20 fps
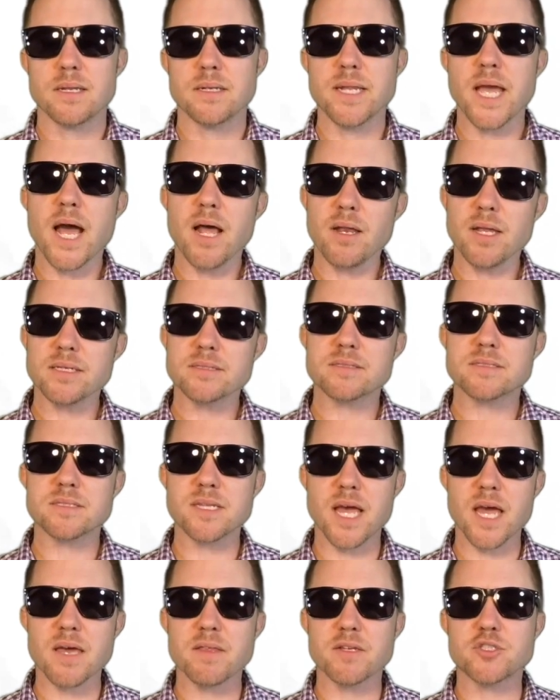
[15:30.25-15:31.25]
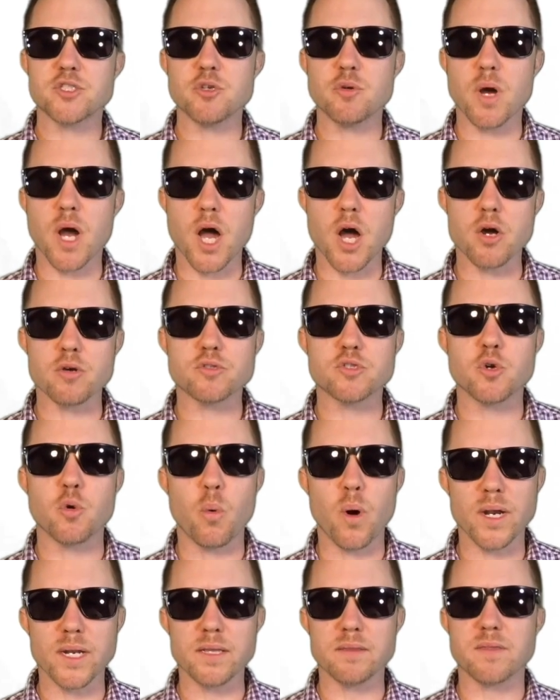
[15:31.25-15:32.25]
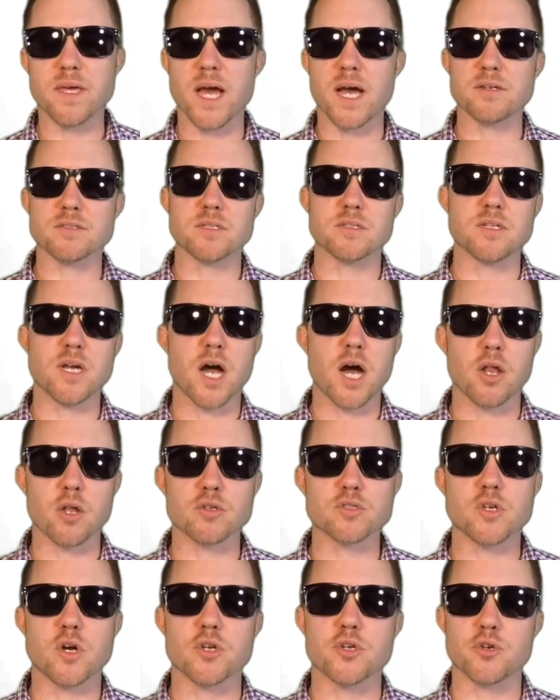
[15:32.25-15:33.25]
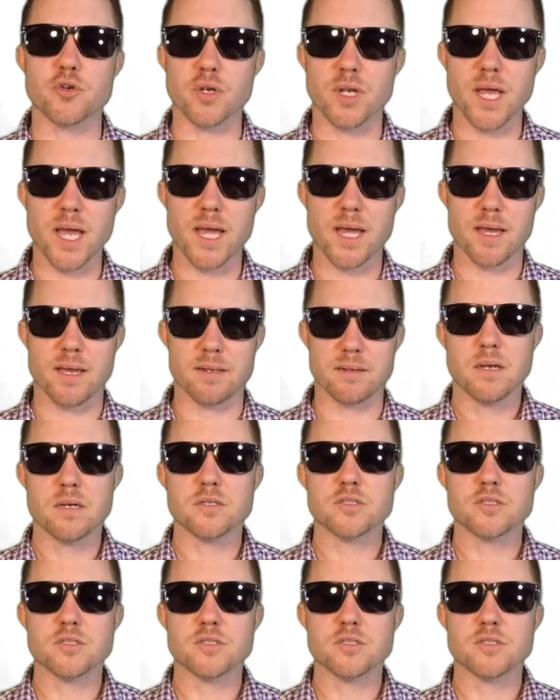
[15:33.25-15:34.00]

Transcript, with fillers: Now let's say that you owe $20,000 on your land.